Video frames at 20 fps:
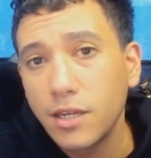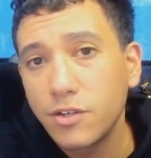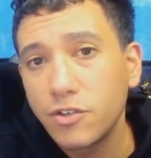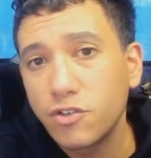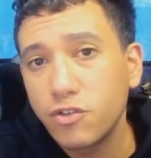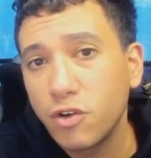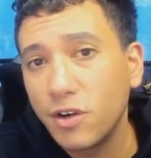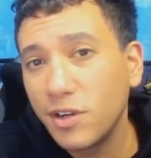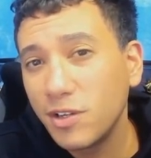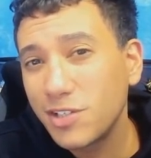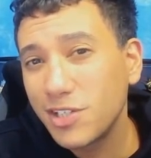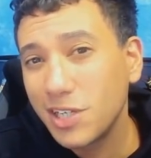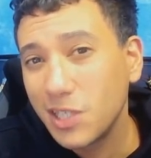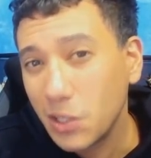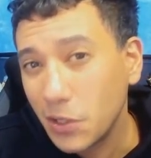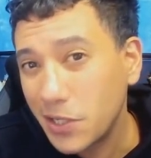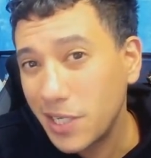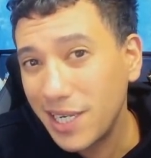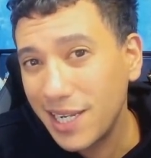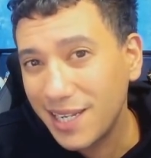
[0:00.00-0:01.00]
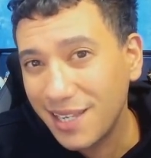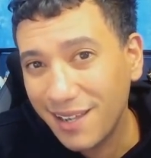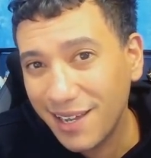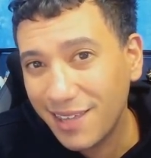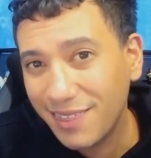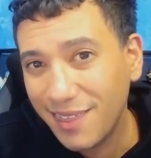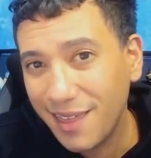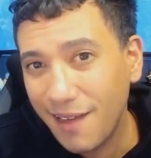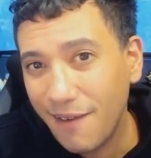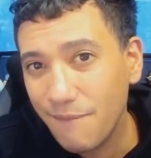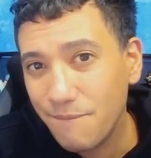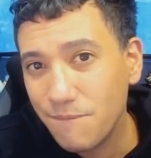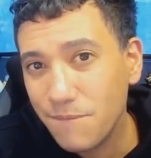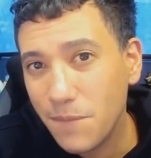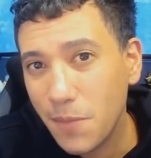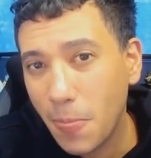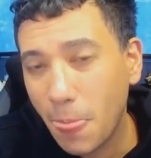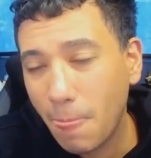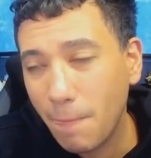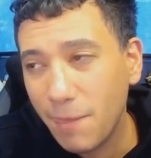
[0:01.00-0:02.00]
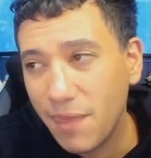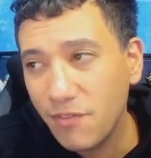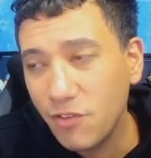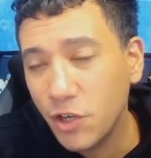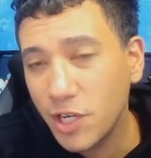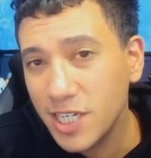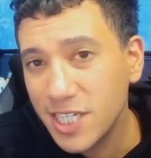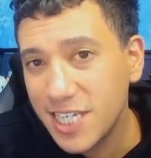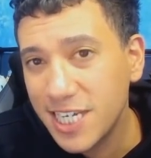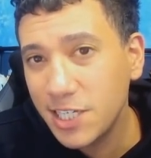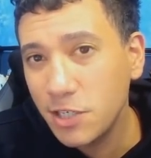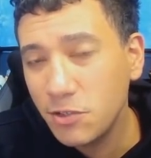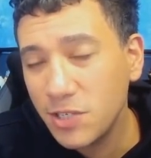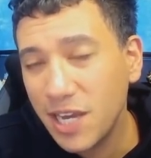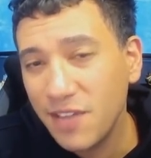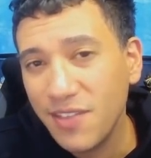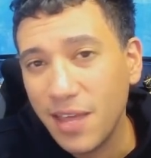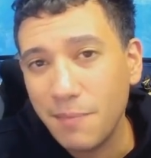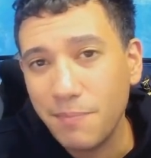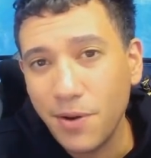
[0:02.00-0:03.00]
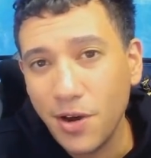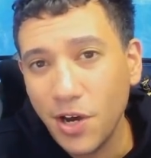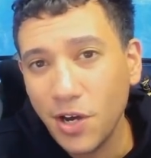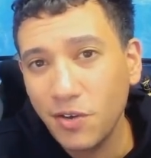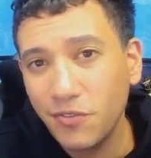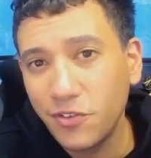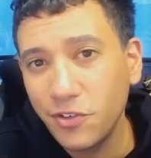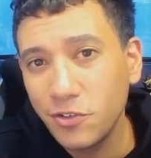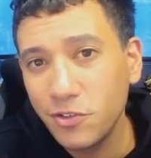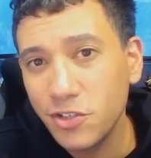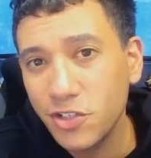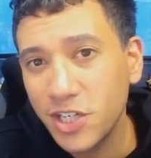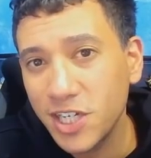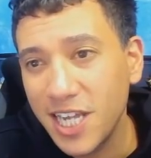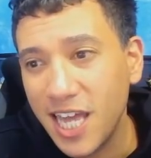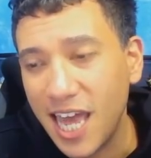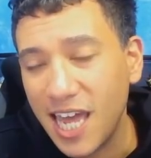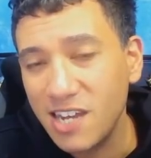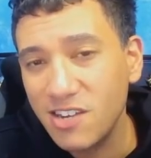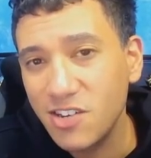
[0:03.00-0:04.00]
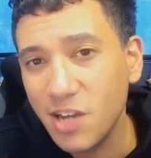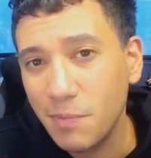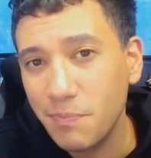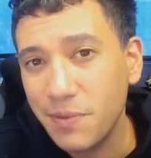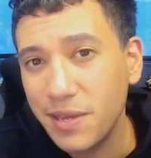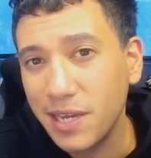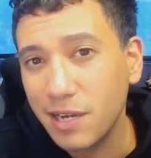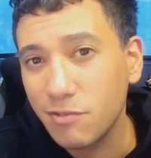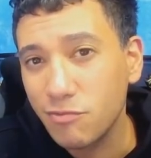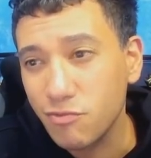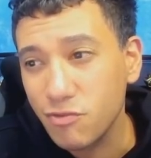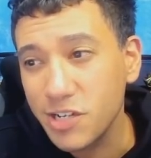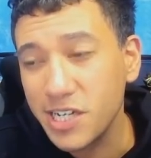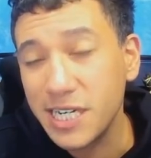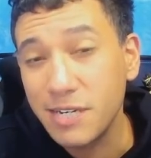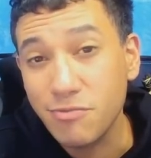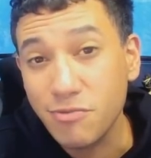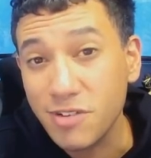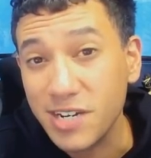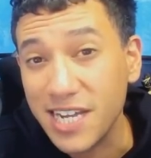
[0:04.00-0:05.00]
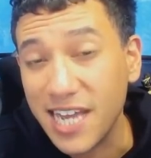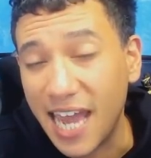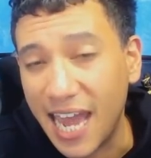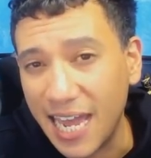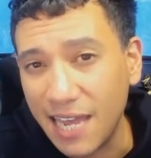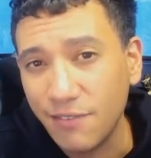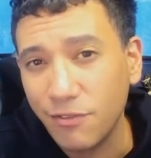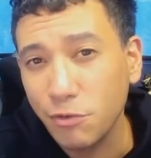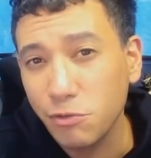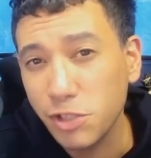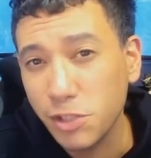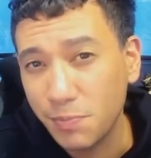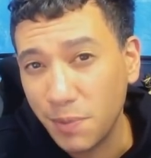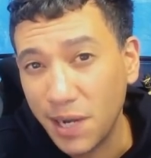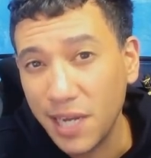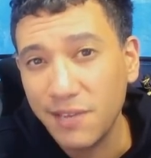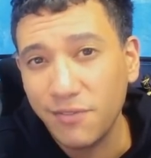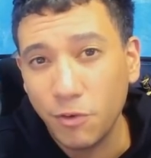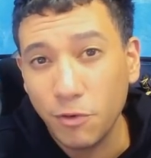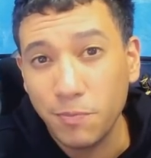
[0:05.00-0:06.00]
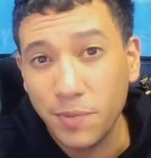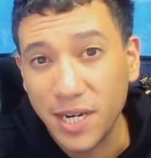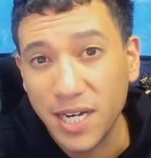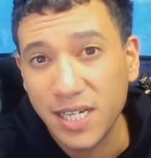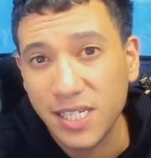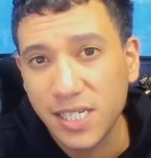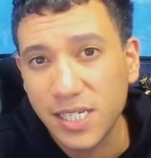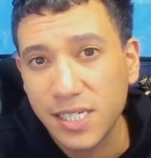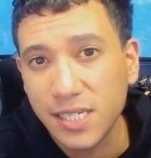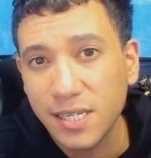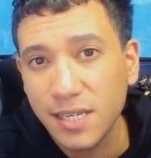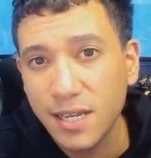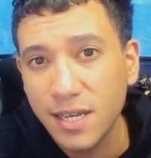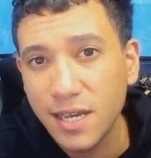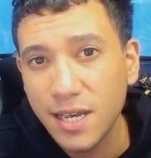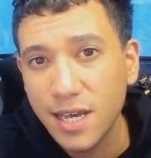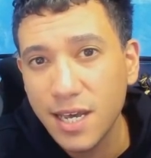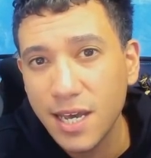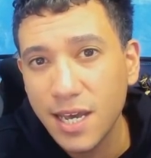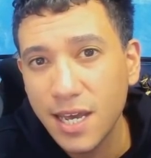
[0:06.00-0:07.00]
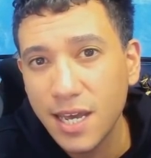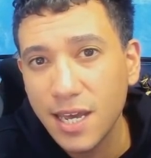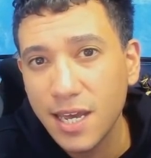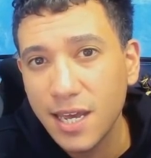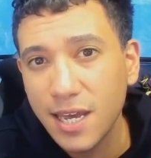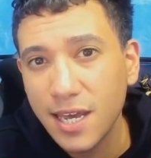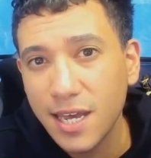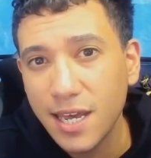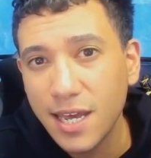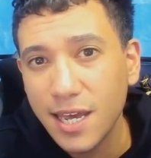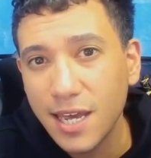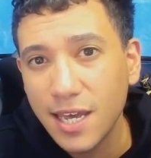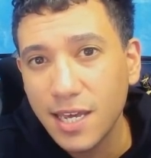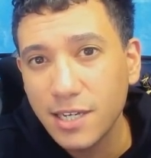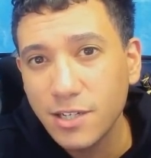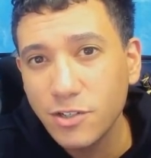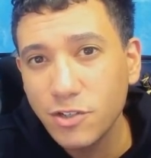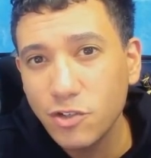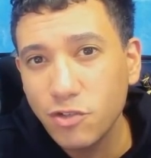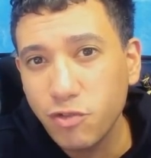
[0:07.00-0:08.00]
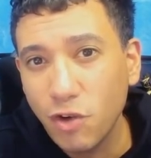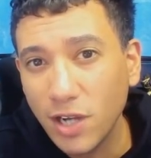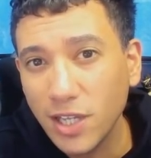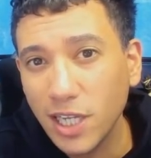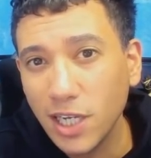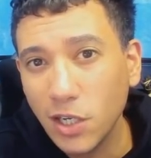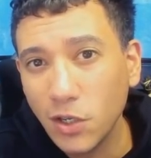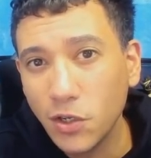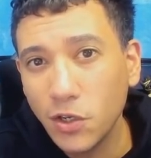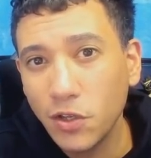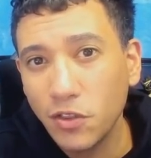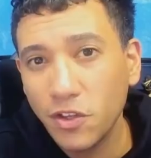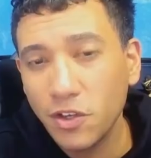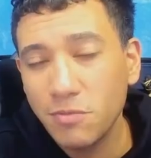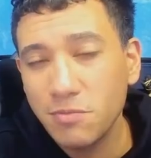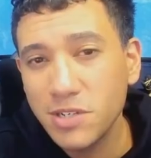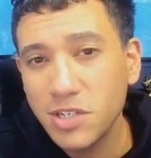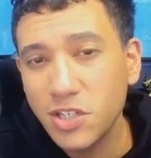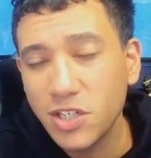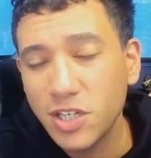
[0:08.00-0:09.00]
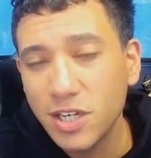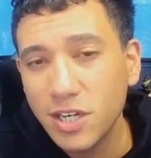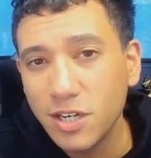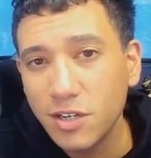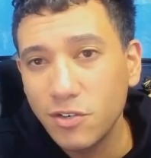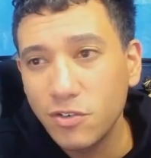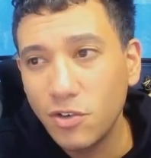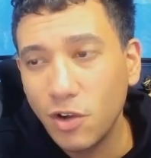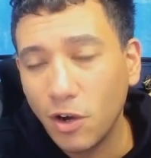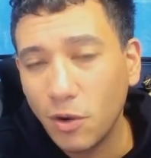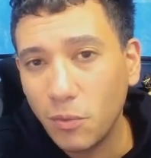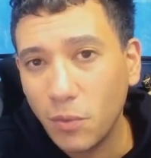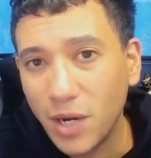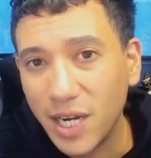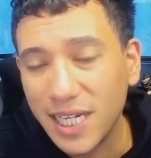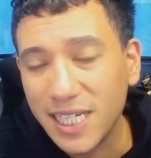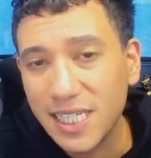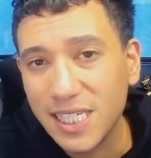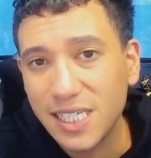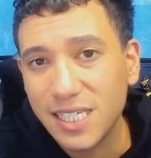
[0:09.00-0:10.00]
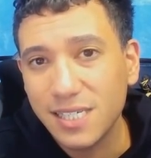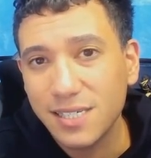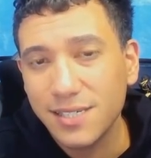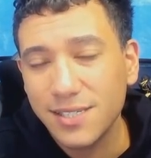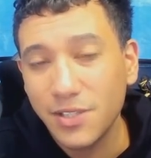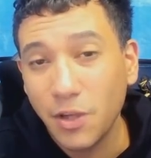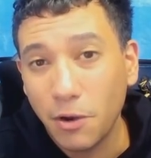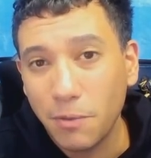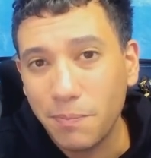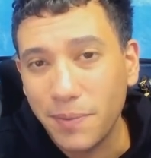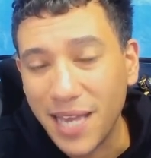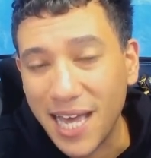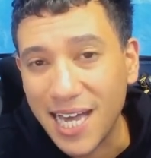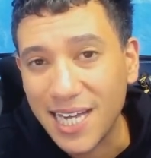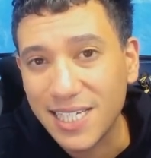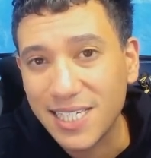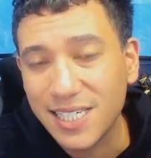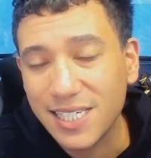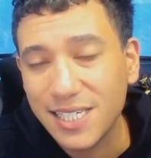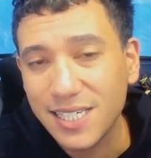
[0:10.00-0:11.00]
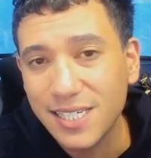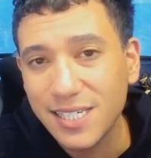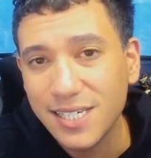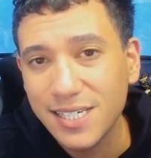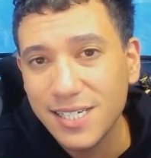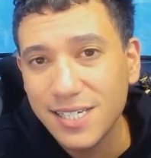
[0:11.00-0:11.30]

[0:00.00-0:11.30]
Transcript: Try not to look at it like that. If you continue down that path, you're just going to end up being a really, really hateful, spiteful person. Try to look at them as not whites, not blacks.